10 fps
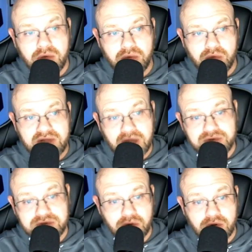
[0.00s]
with
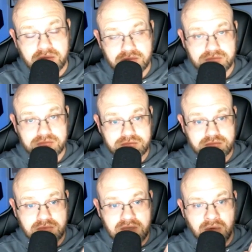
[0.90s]
Coach Stewart
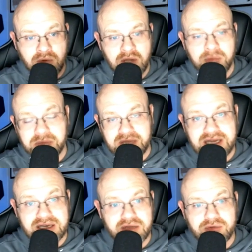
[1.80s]
and will help him get
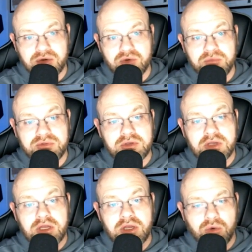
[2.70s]
into living rooms,
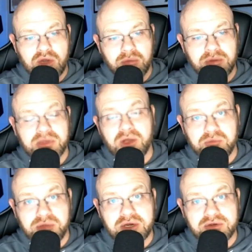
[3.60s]
will help him
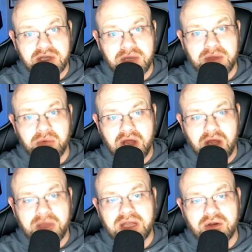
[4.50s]
coach players up, and will
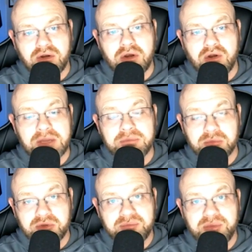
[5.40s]
automatically earn him
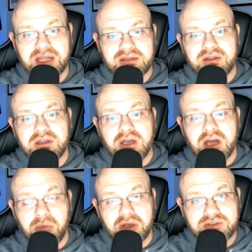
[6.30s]
some respect
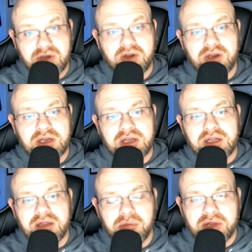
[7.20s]
amongst current
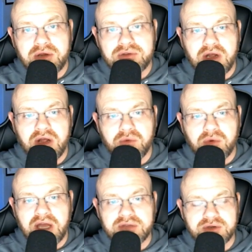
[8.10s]
players on the
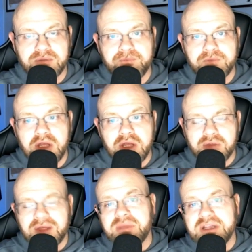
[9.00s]
roster.
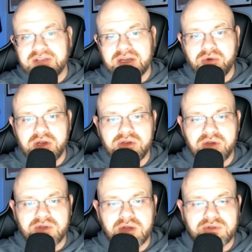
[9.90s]
Well, that being said, I want to hear
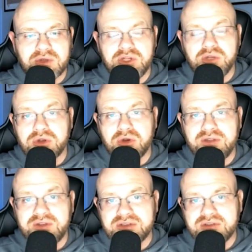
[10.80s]
your thoughts, though. Do you agree
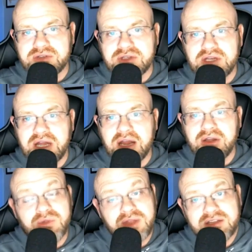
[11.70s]
that this is a good hire?
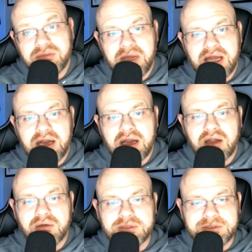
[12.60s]
Do you think it's a bad
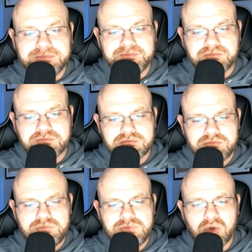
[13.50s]
hire?
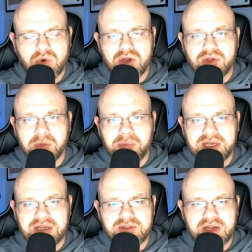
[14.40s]
I want to know your
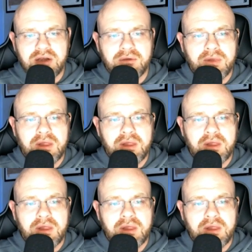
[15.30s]
opinions there.